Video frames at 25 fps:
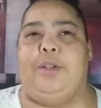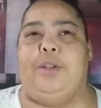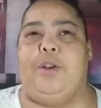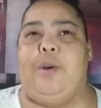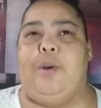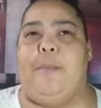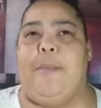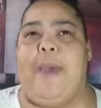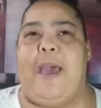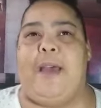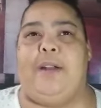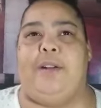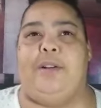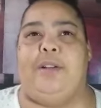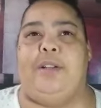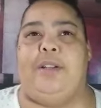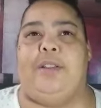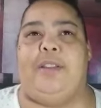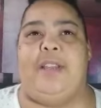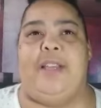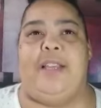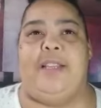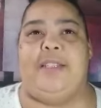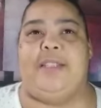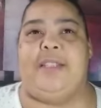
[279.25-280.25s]
no matter the
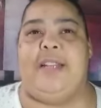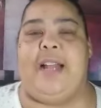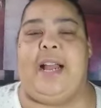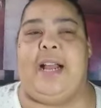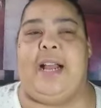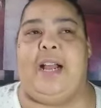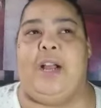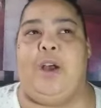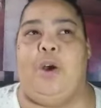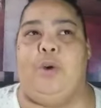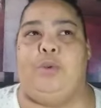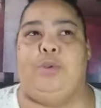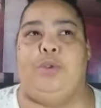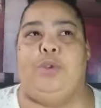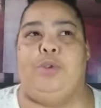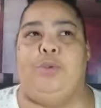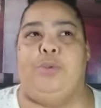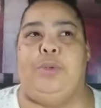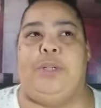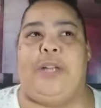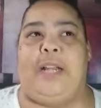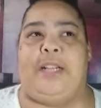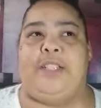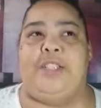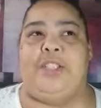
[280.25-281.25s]
things that i go
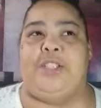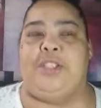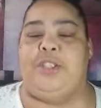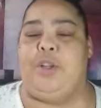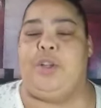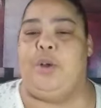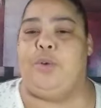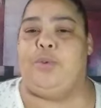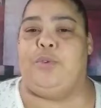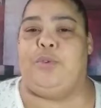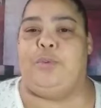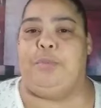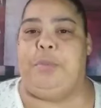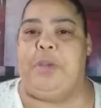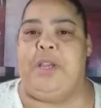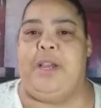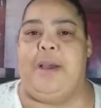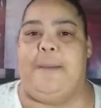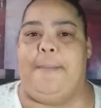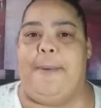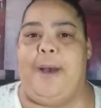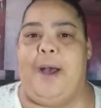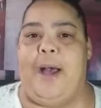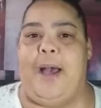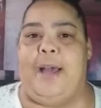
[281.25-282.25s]
through and i just don't speak
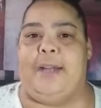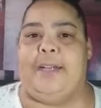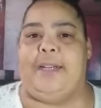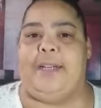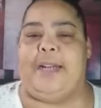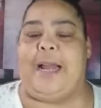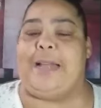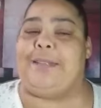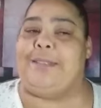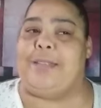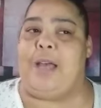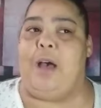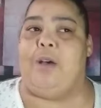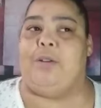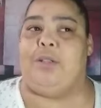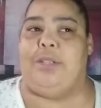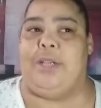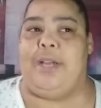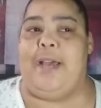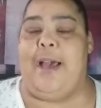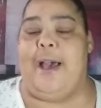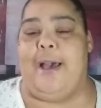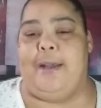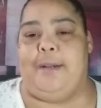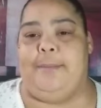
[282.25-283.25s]
upon it i talk
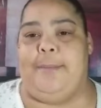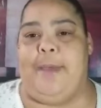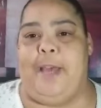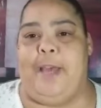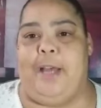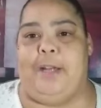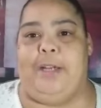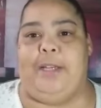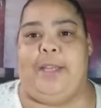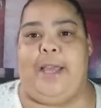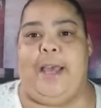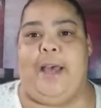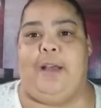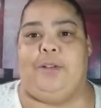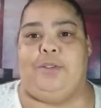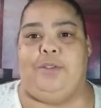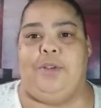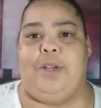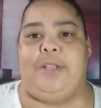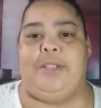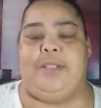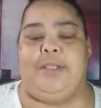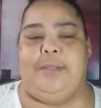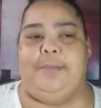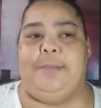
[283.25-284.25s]
to god about it y'all
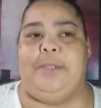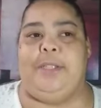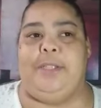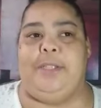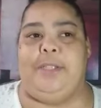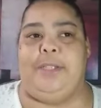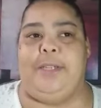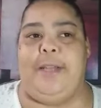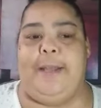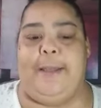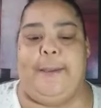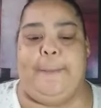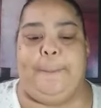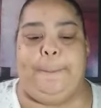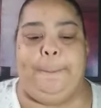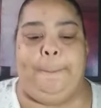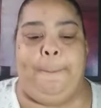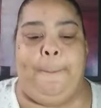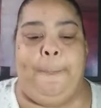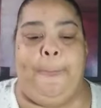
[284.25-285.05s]
trust and believe that